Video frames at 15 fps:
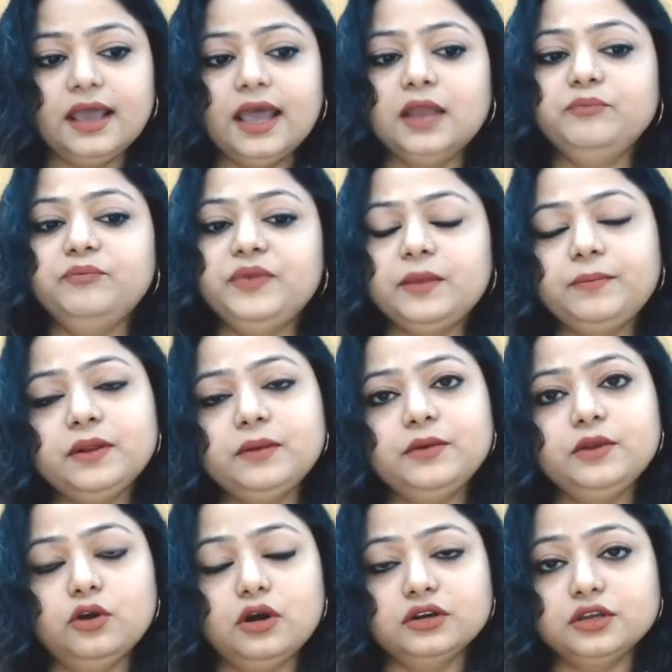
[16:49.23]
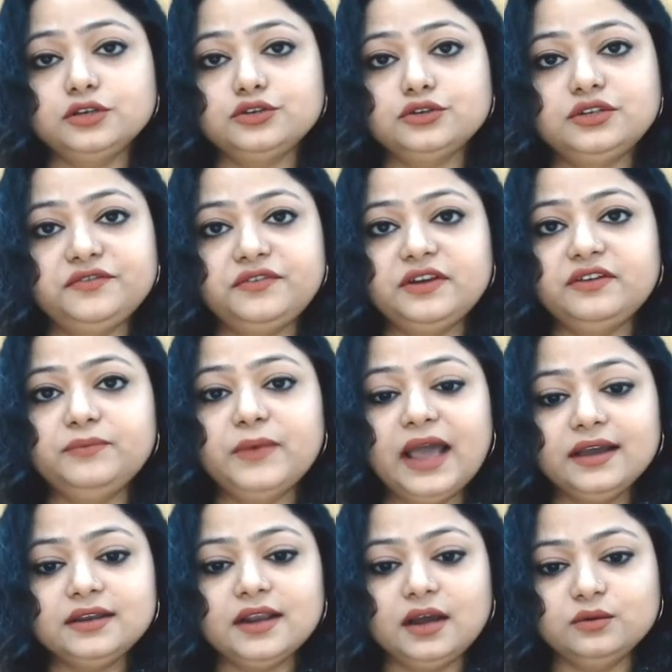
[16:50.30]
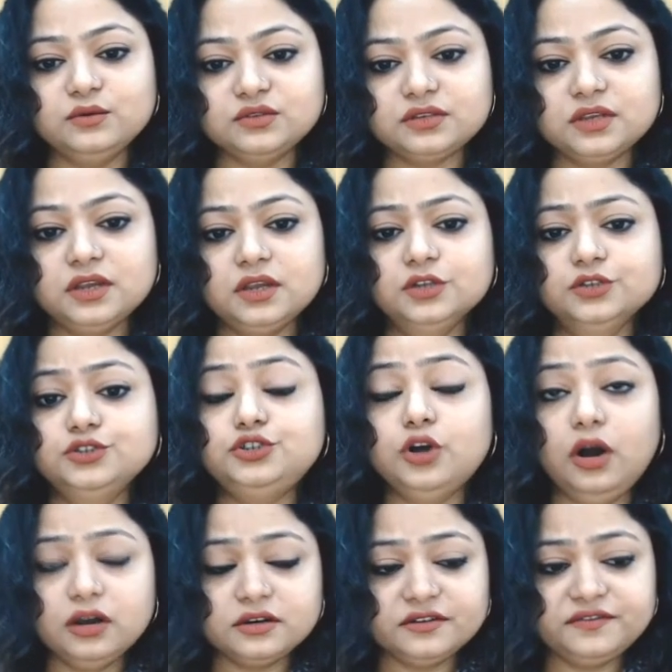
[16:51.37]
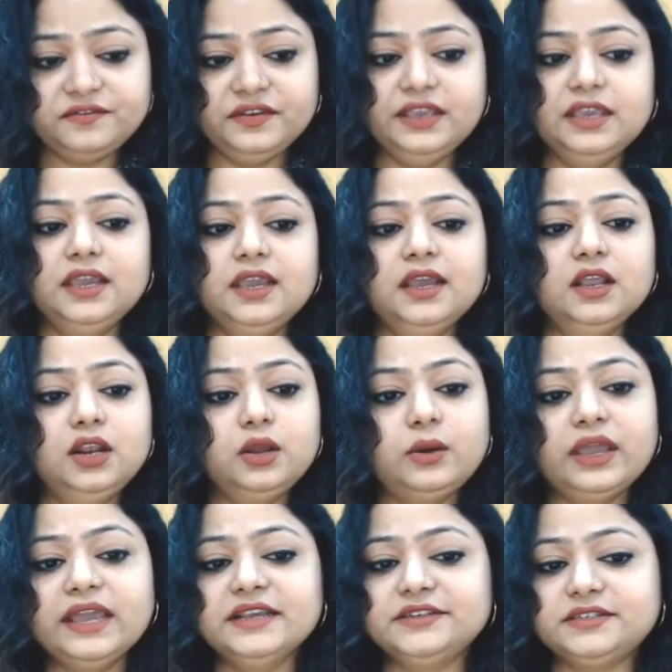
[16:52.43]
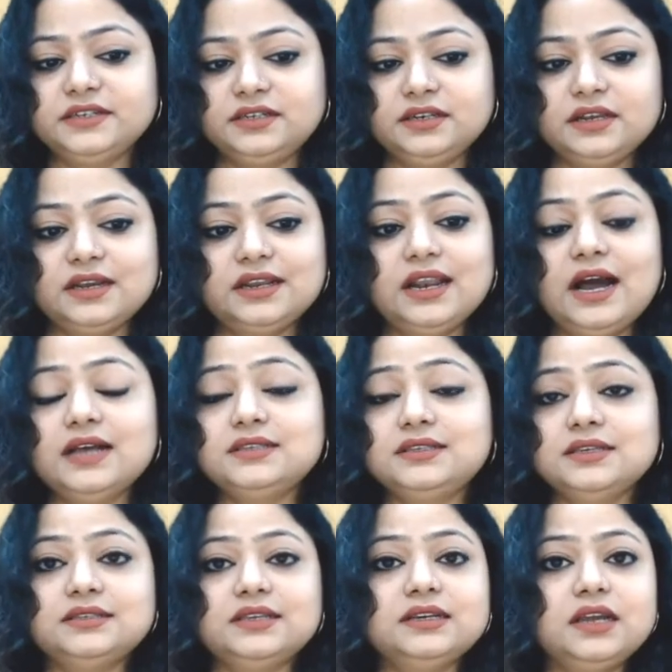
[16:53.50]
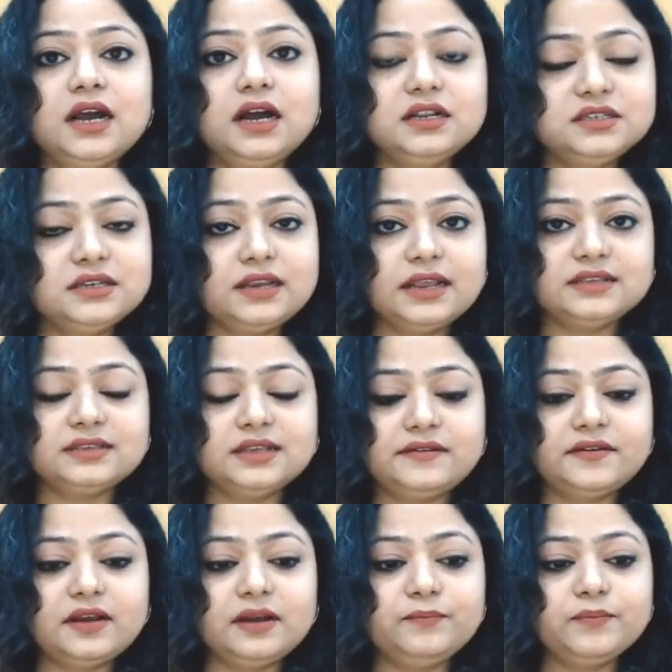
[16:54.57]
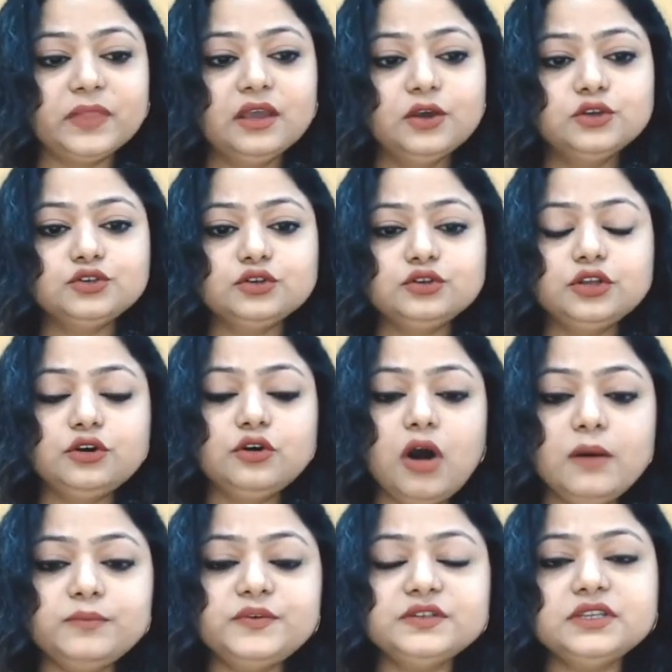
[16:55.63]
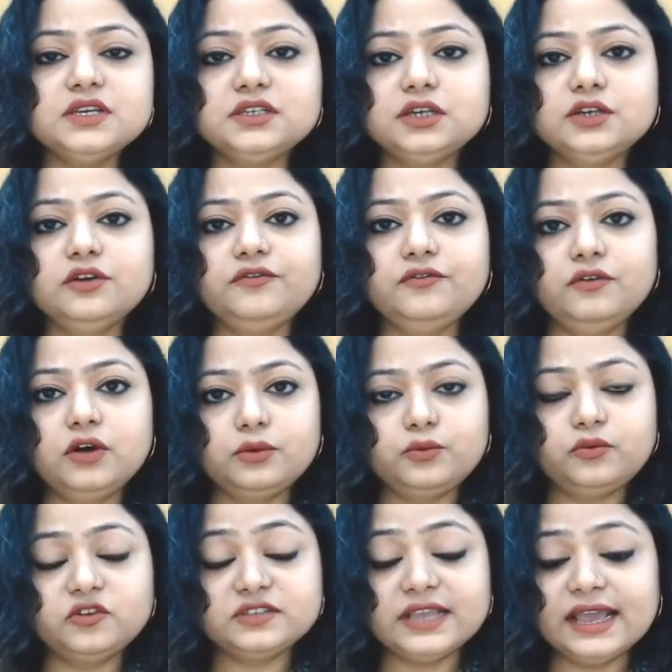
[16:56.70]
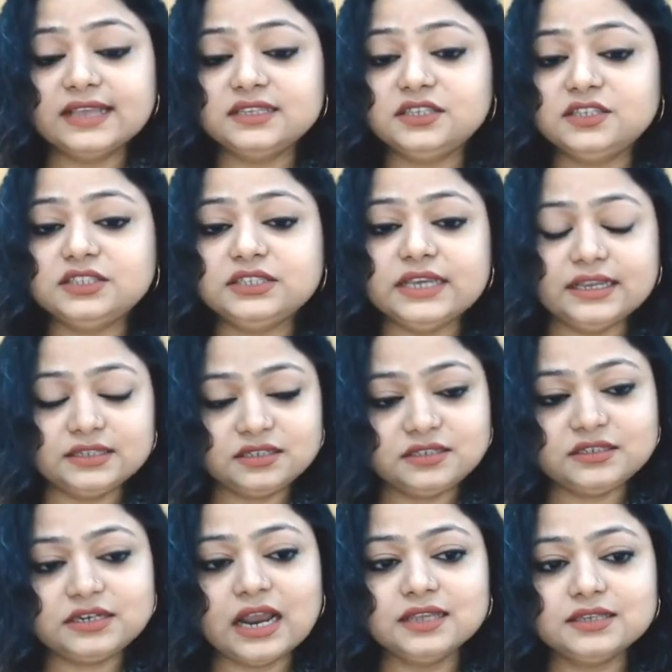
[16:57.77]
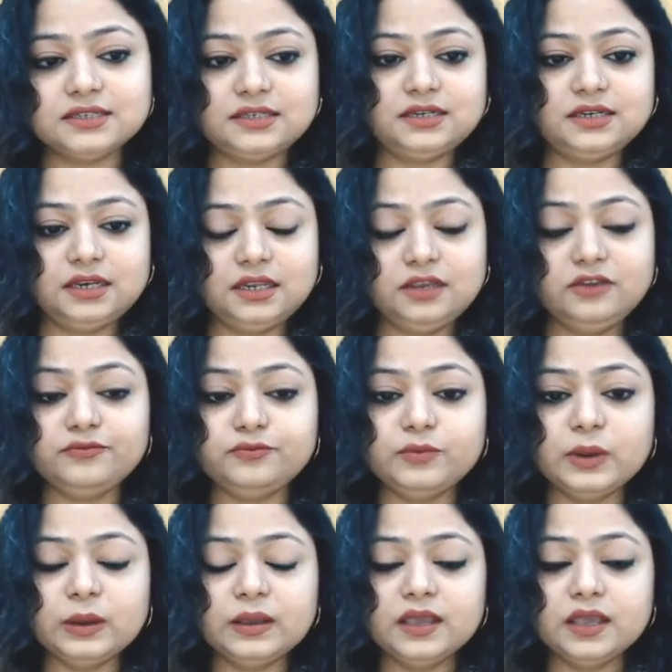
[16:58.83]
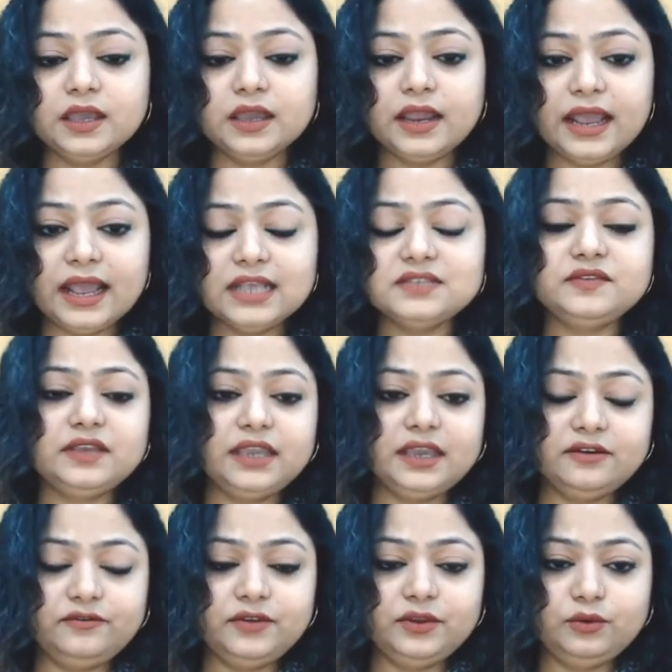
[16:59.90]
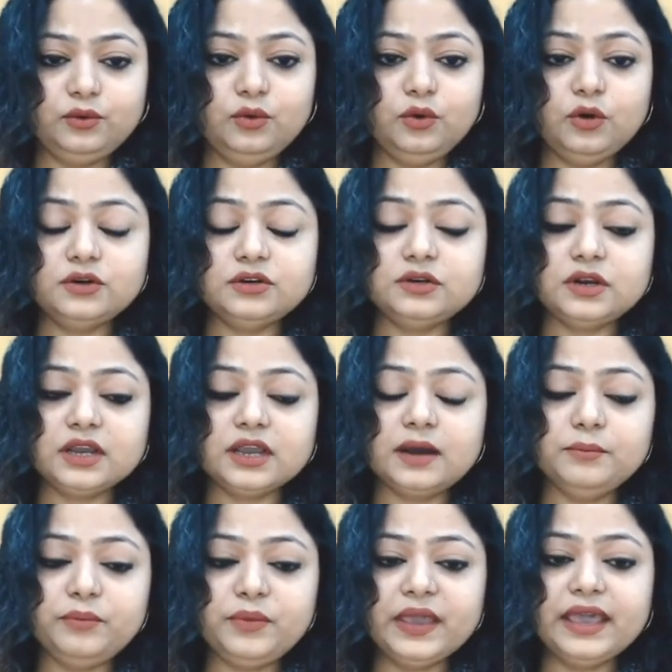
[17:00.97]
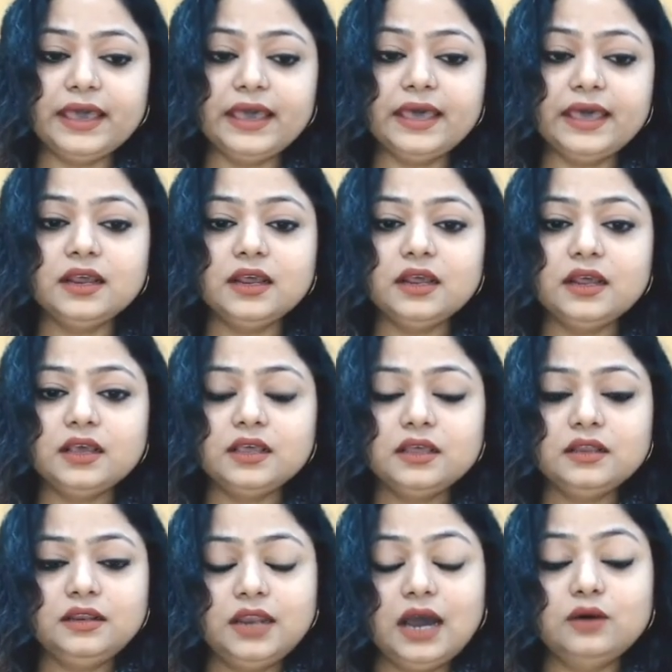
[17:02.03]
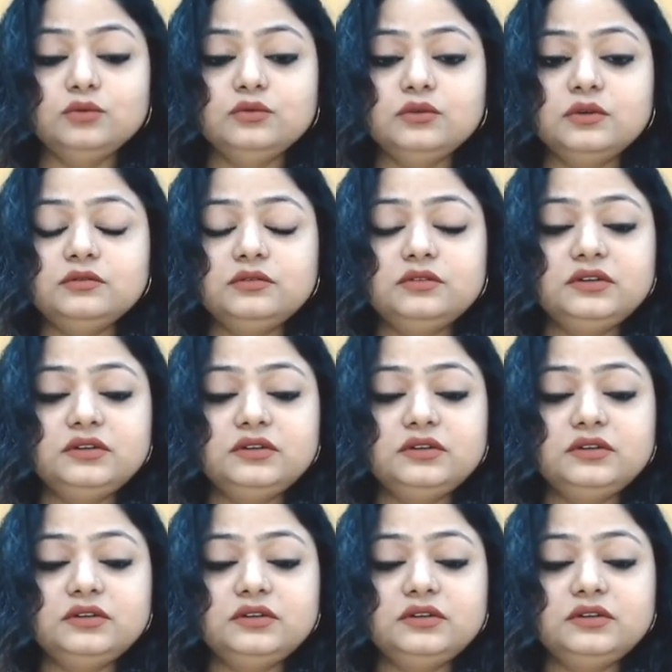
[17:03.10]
and people belonging to different backgrounds, geography, location, classes, and culture, etc. So the composition of workforce has changed drastically as we can view or compare now